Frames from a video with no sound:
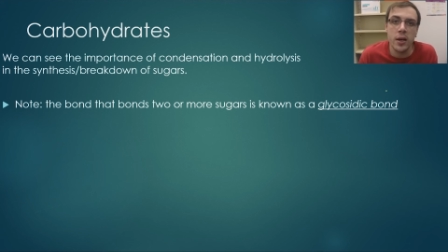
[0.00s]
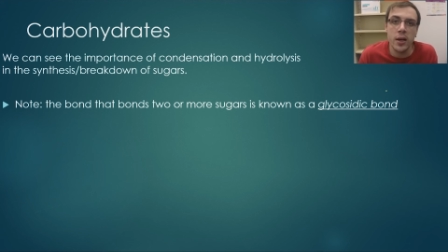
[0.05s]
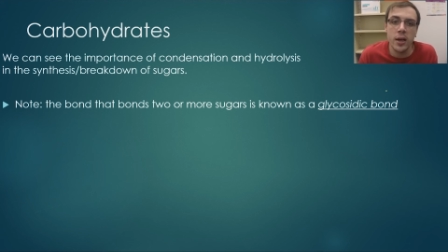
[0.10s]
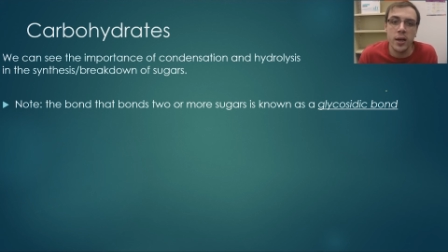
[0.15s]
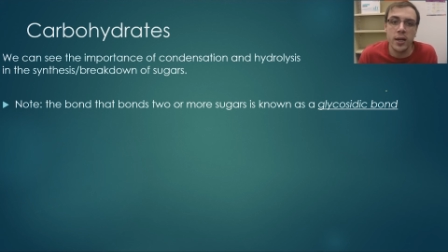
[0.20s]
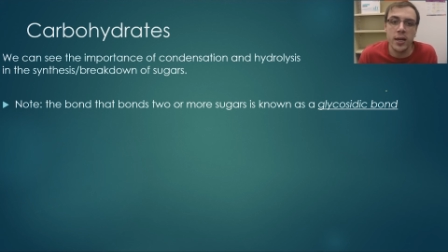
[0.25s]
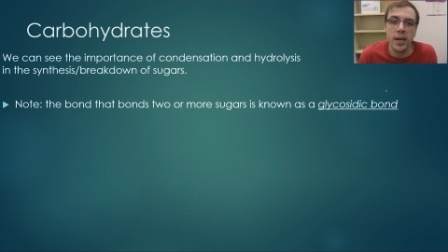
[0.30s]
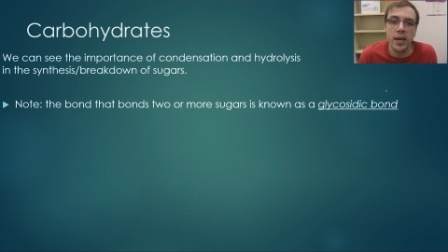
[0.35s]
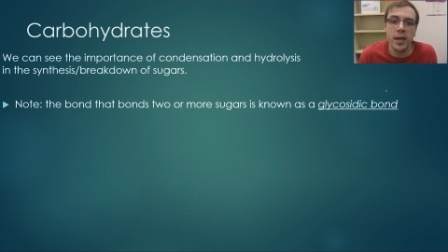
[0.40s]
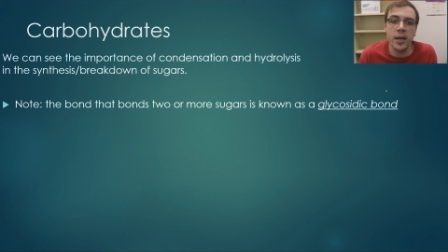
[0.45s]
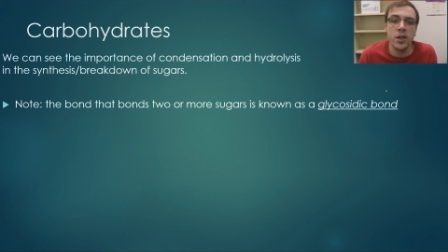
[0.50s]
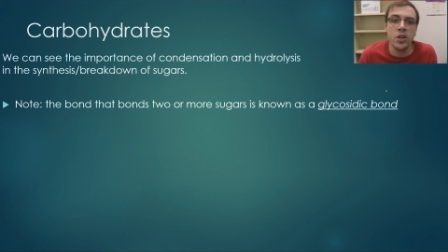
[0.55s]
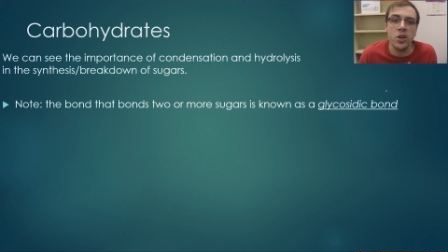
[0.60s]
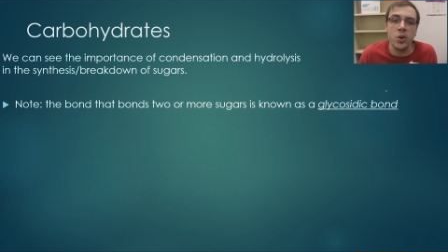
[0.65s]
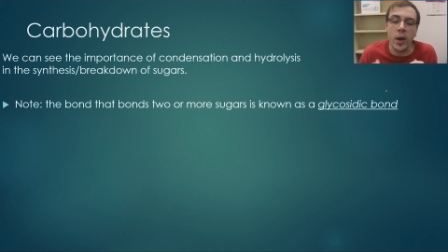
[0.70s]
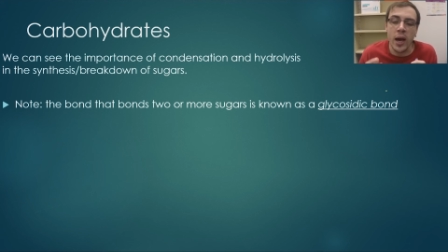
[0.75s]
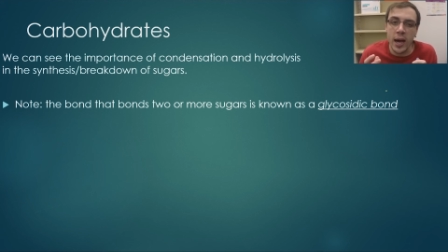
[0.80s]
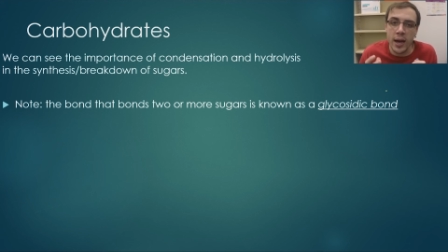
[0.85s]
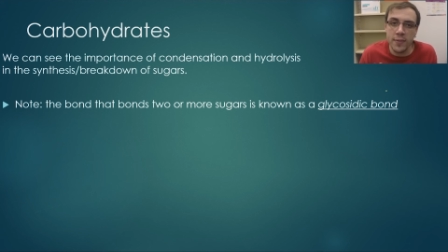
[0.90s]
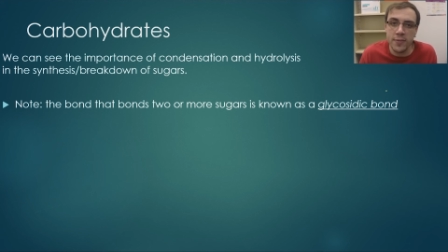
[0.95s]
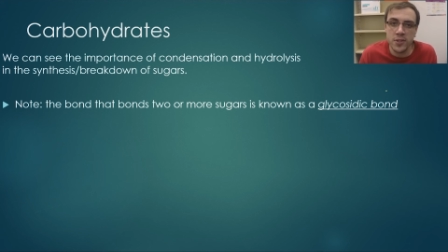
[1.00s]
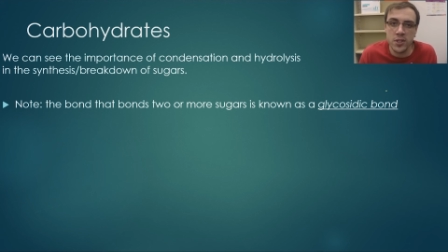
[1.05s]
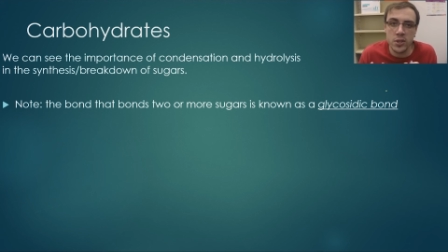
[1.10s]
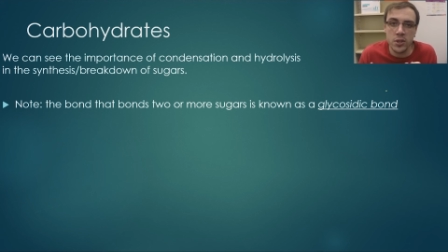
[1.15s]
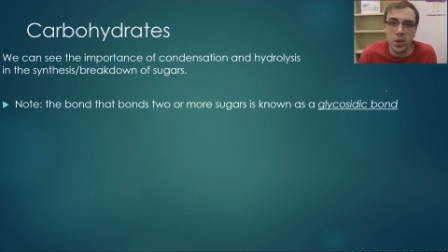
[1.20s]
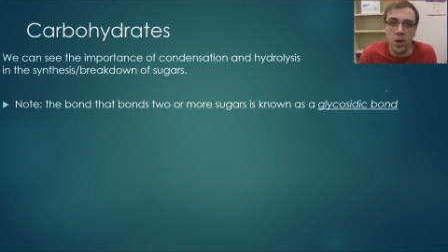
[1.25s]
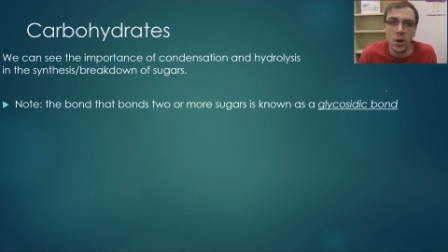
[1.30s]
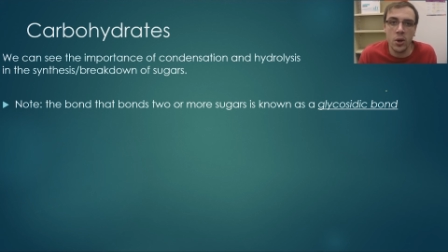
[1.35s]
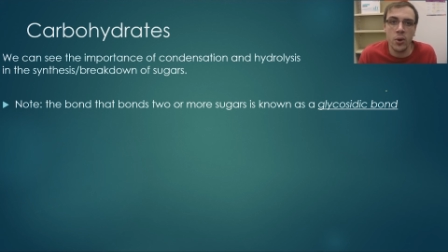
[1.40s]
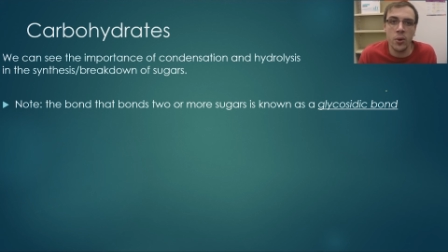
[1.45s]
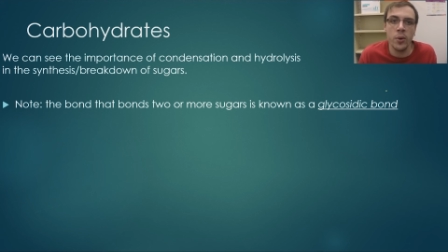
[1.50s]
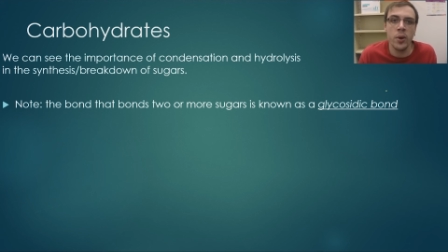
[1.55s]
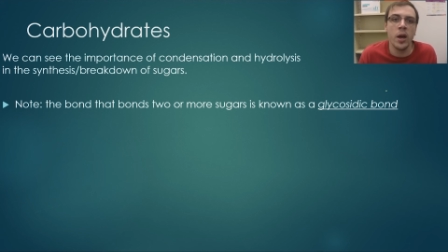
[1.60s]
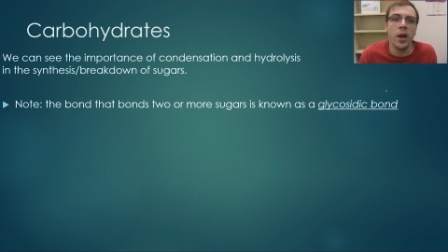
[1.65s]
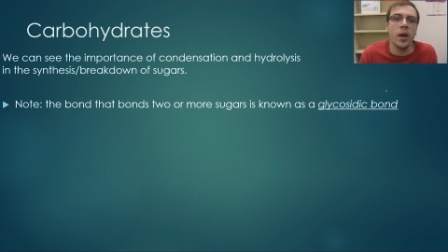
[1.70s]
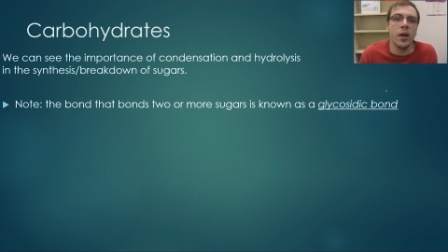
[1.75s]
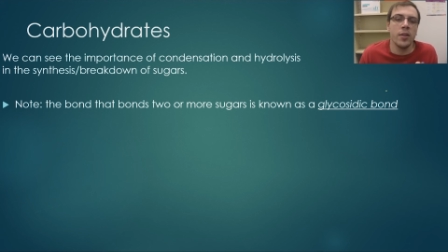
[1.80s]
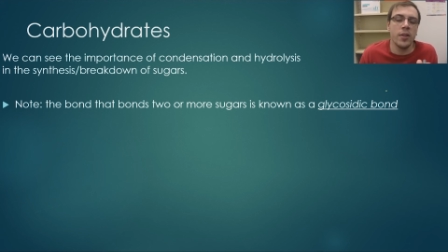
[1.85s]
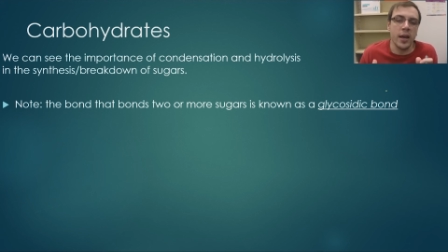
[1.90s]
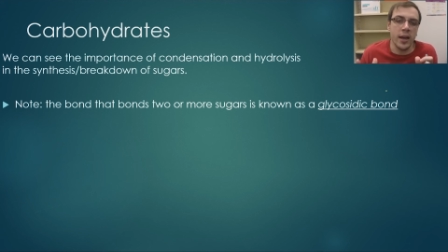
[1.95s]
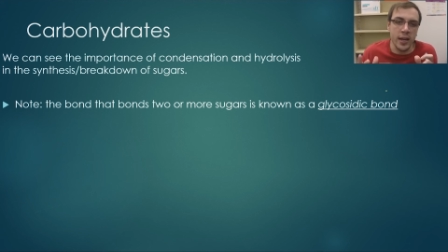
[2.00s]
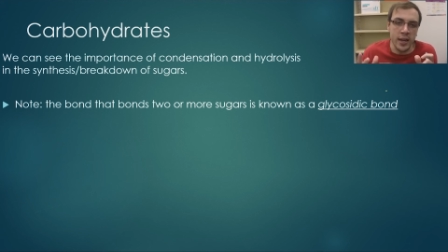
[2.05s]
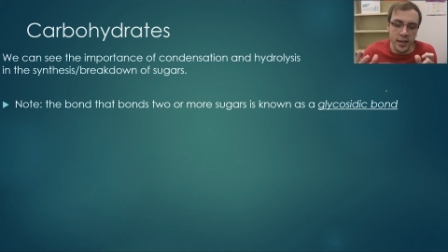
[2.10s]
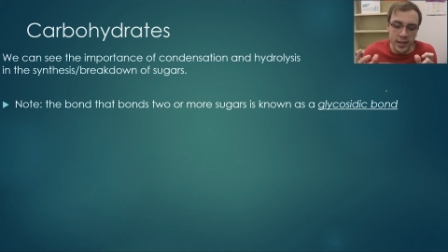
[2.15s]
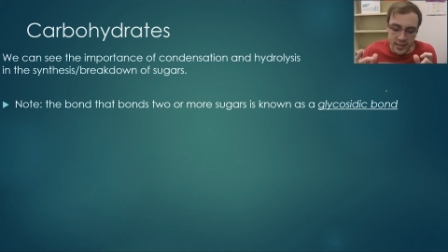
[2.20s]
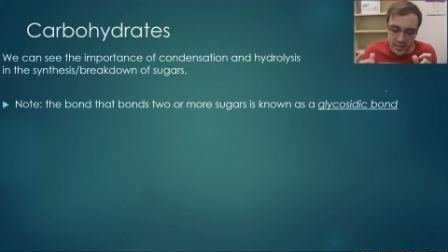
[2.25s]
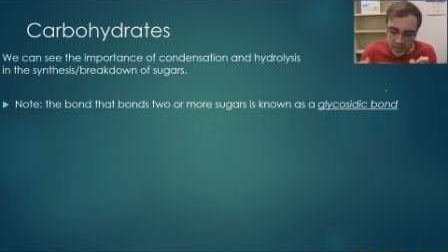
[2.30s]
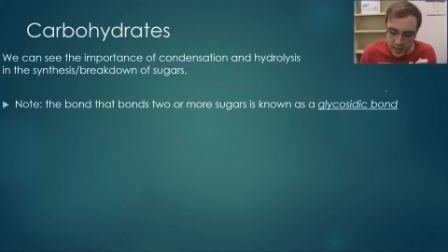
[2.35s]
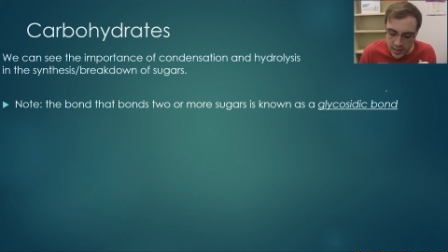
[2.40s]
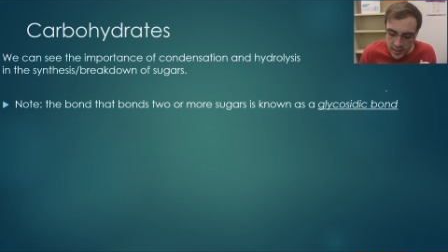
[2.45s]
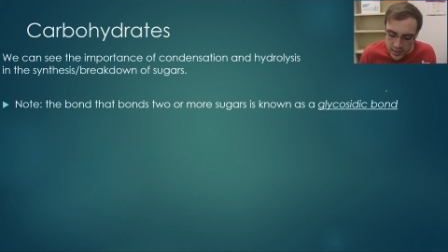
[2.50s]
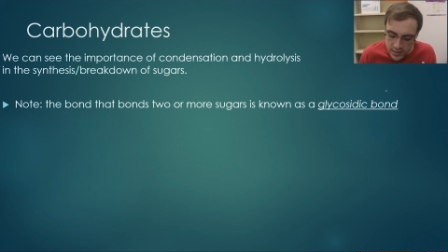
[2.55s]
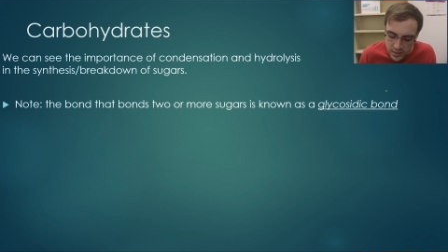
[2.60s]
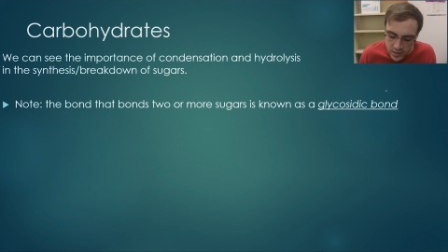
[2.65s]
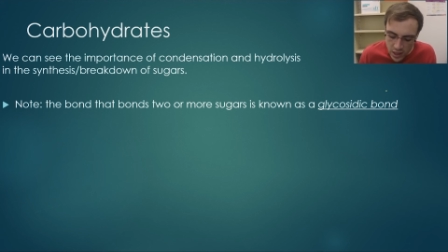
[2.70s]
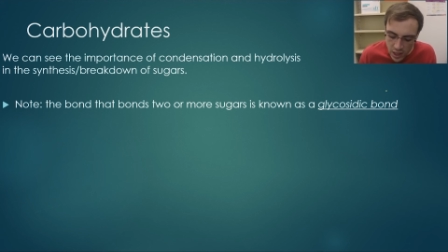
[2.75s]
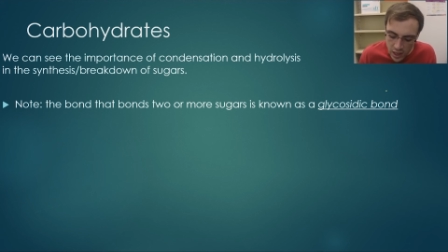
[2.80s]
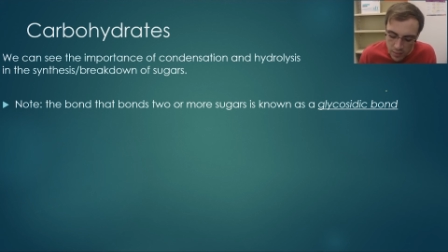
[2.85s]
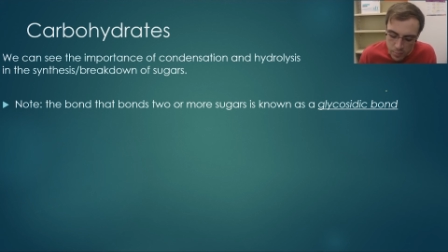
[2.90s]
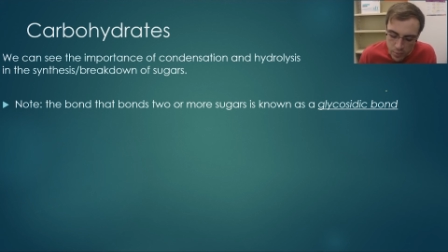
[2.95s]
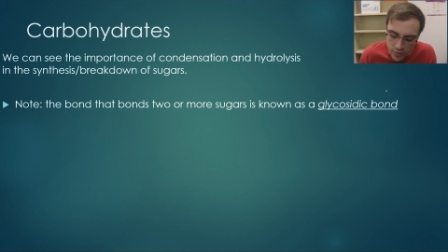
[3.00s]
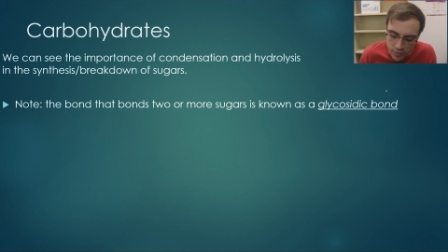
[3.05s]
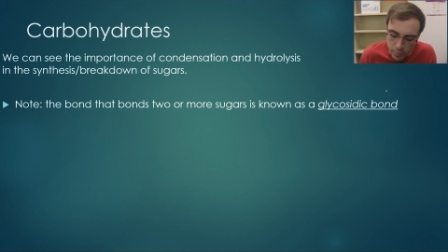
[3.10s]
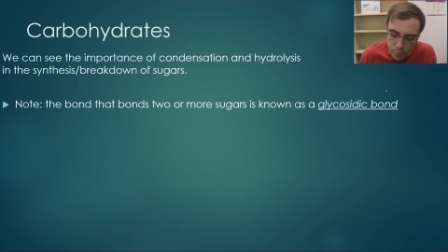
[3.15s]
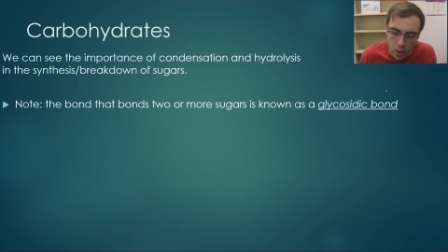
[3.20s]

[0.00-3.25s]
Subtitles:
Okay? You have to know that it is this type of